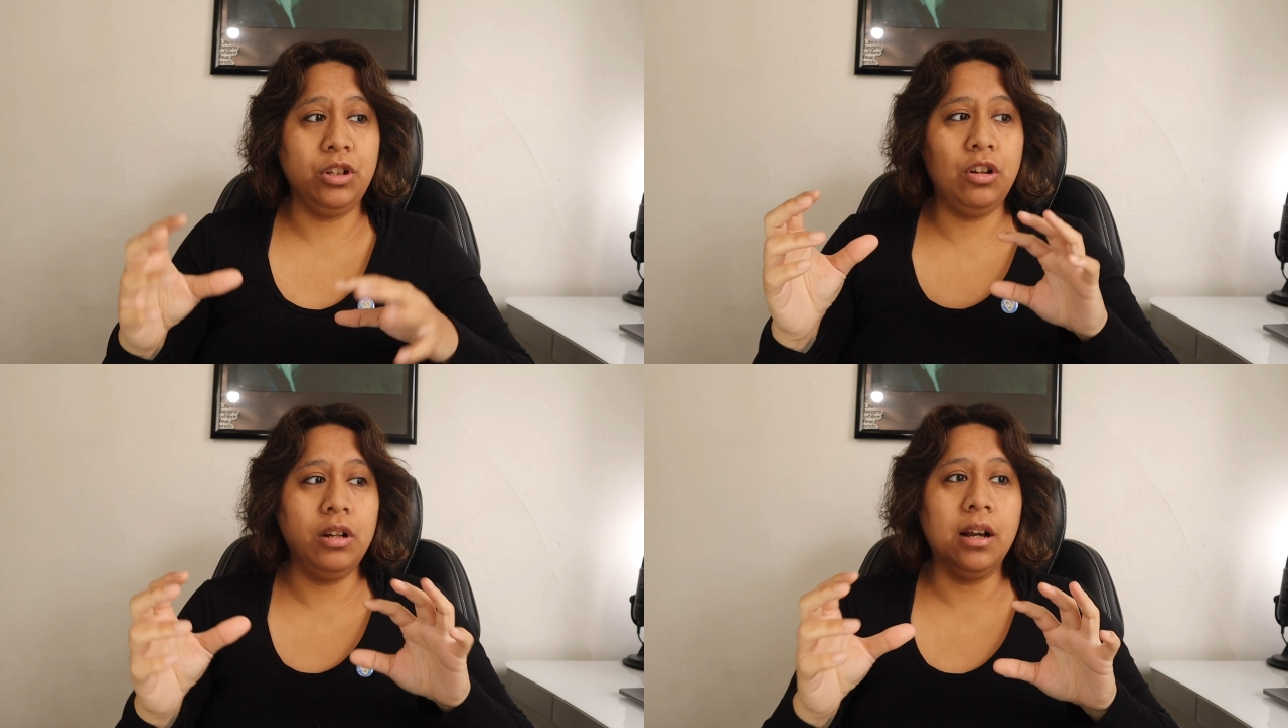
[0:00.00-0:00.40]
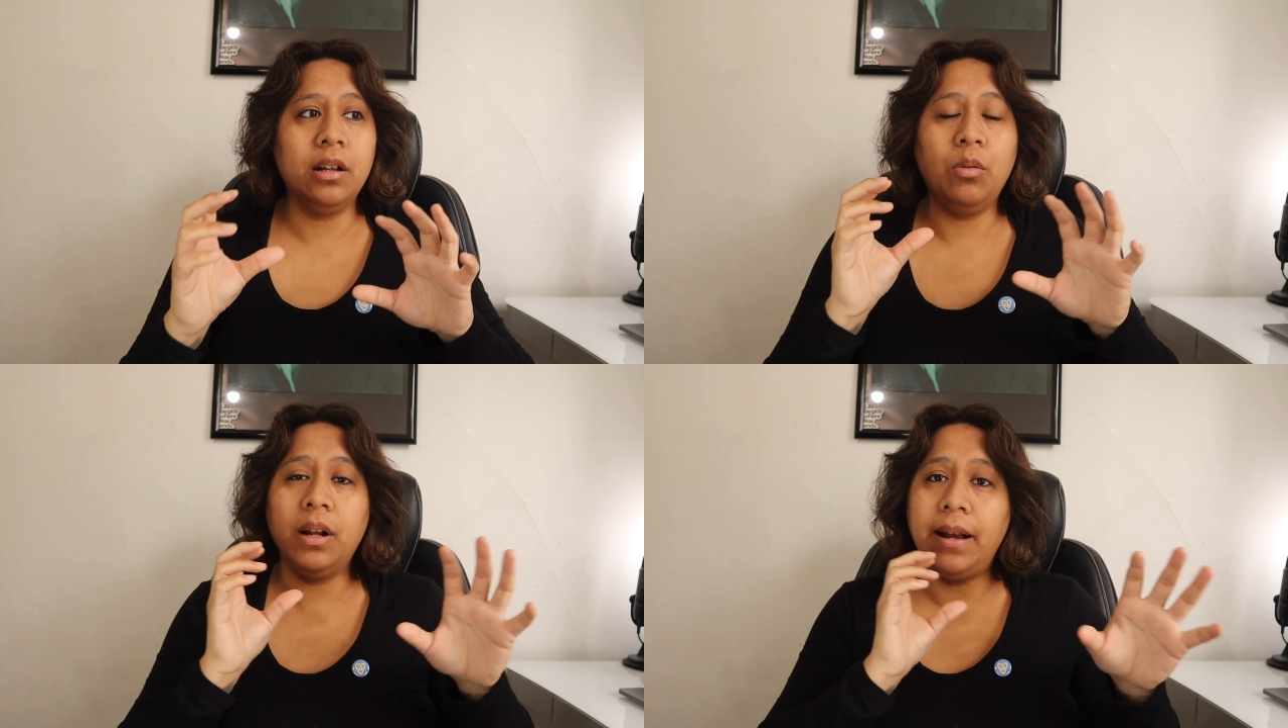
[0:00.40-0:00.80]
You're not
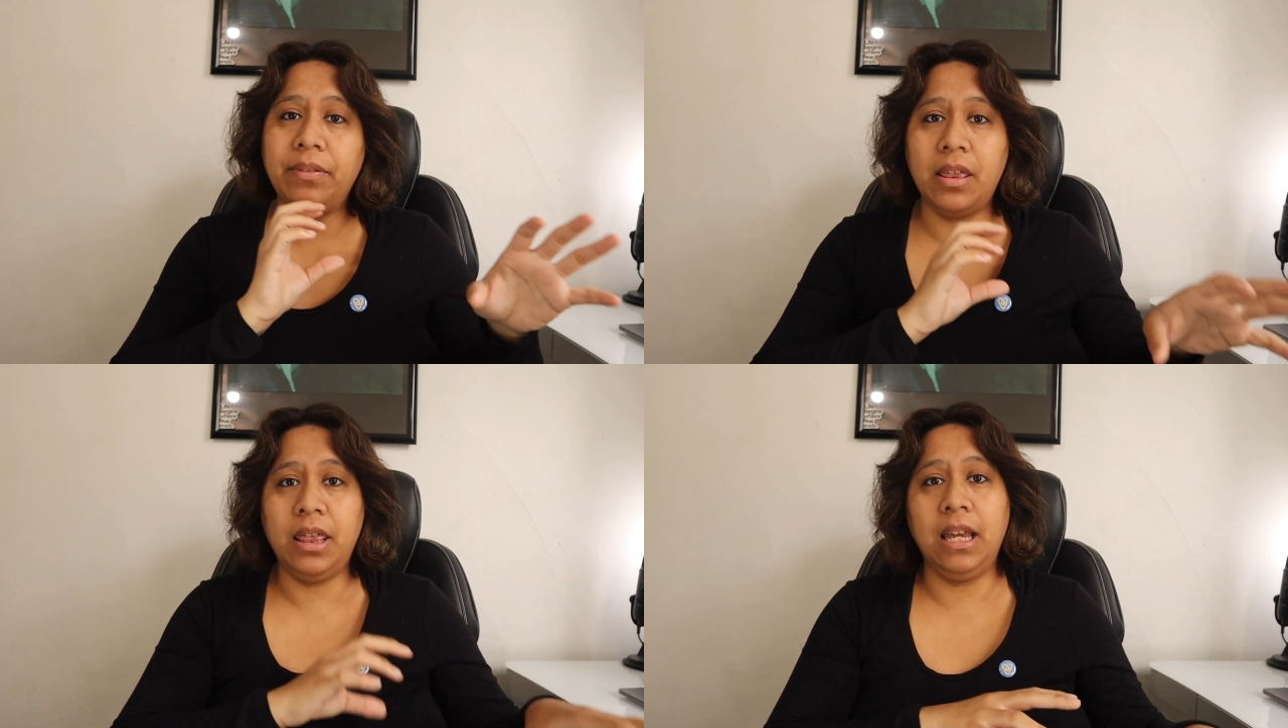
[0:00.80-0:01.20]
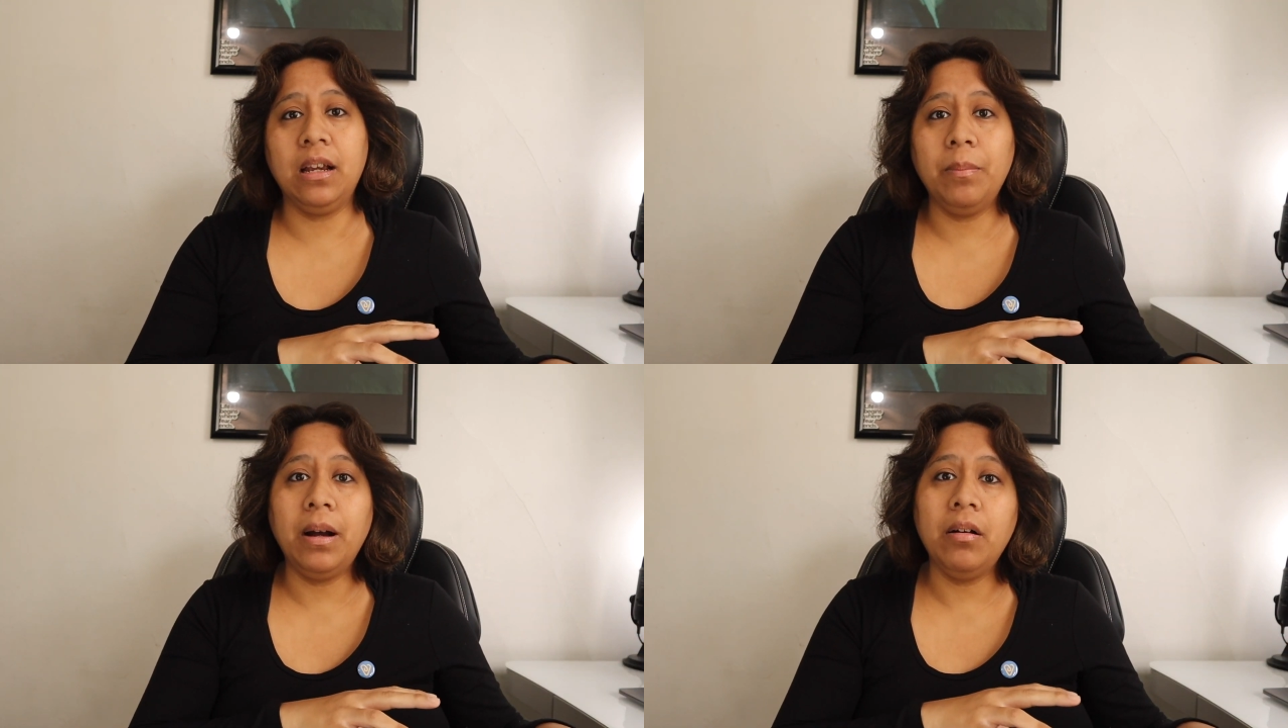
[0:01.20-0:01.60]
going to want to have to
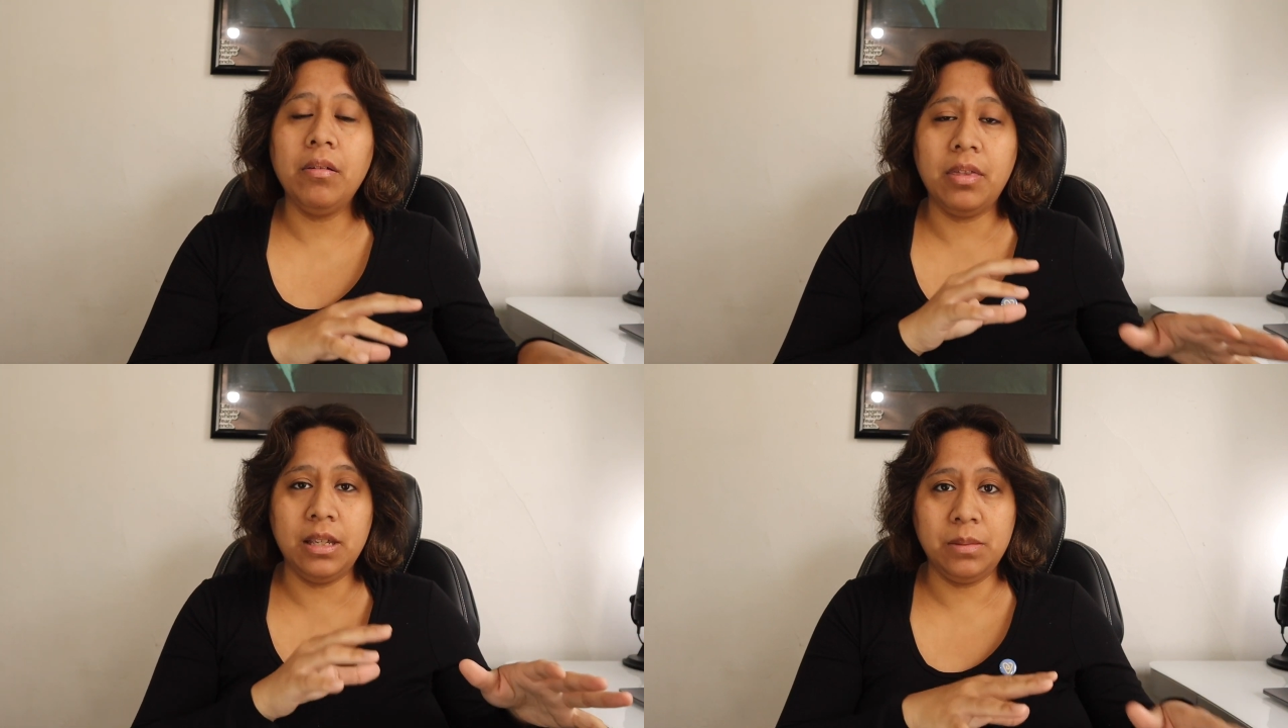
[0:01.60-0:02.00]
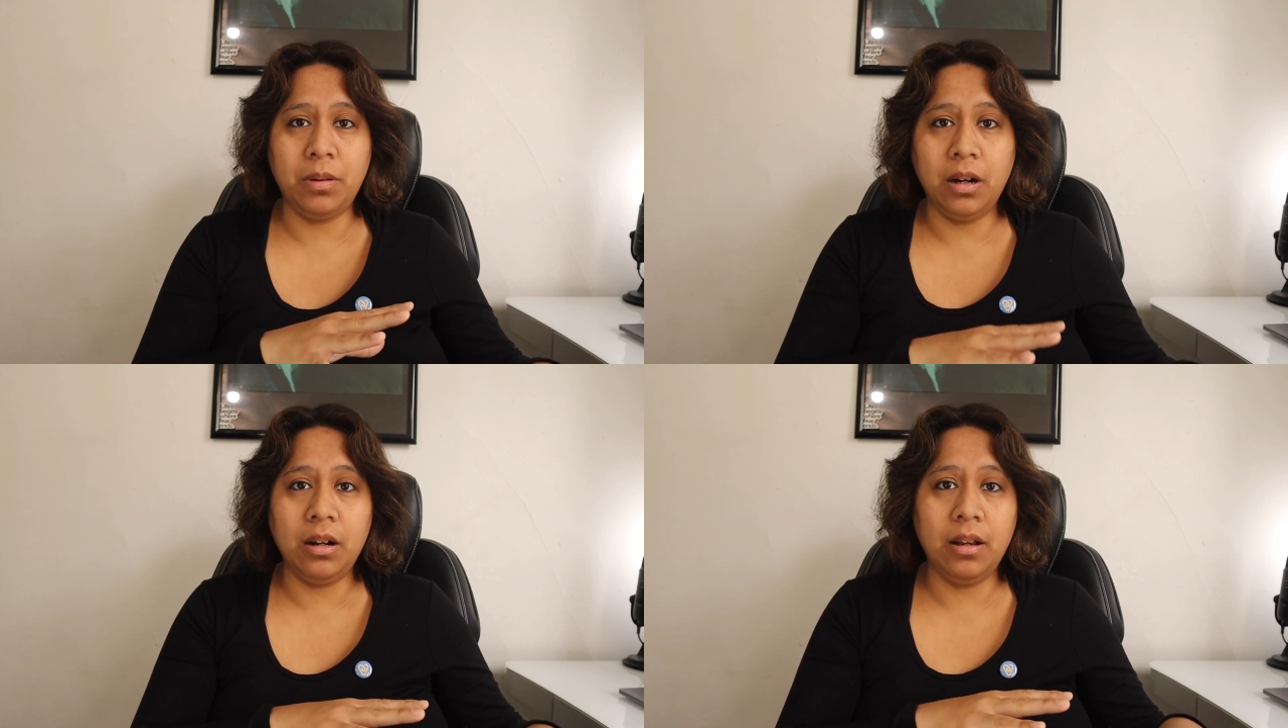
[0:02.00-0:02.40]
think about this
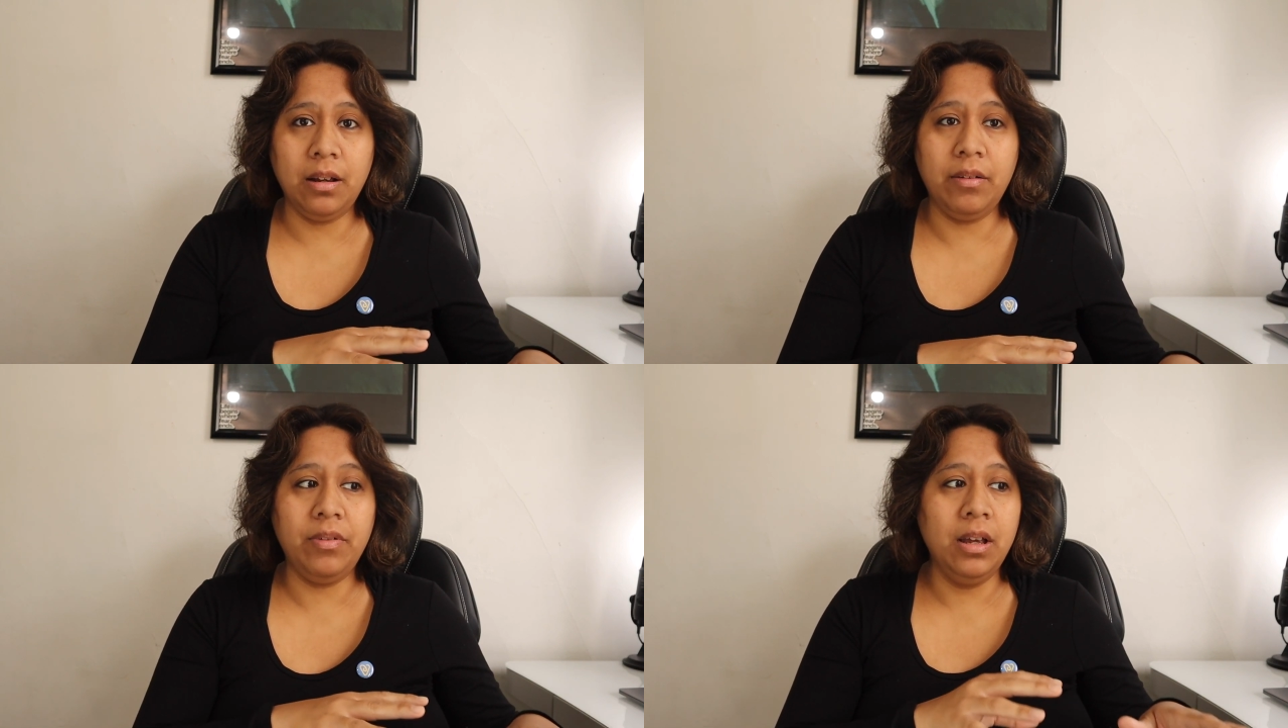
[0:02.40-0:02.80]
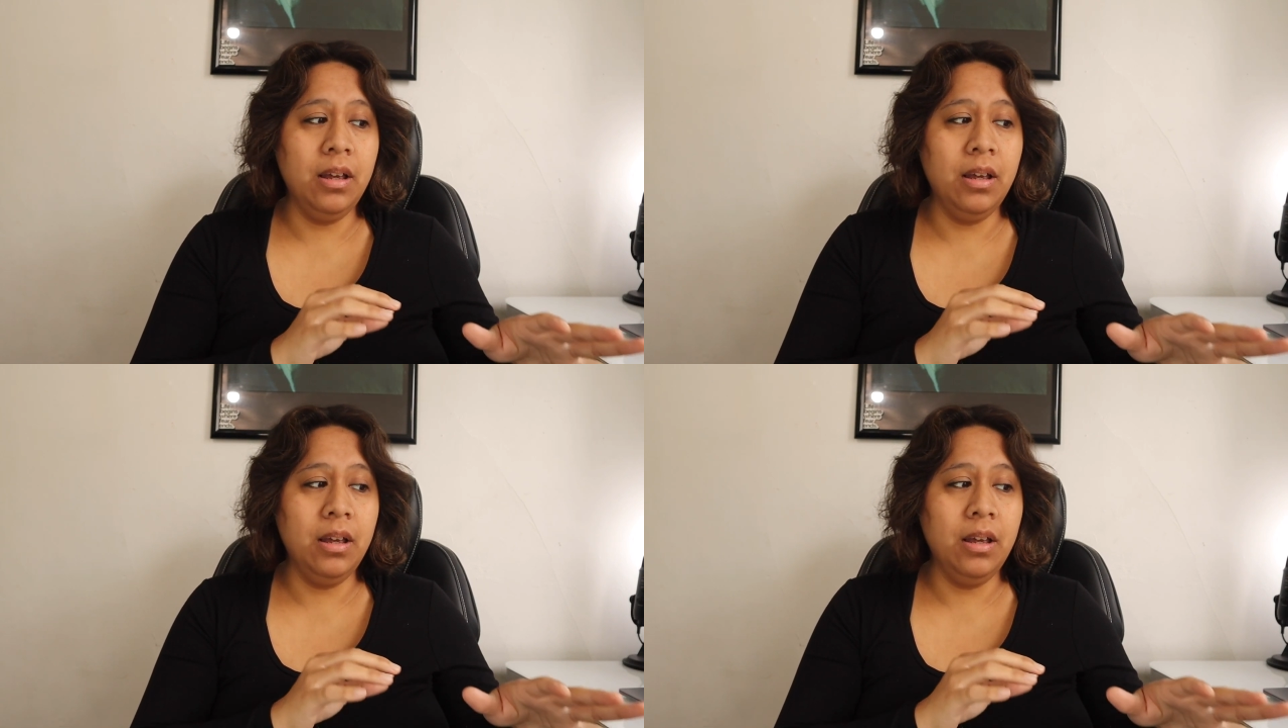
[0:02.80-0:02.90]
part of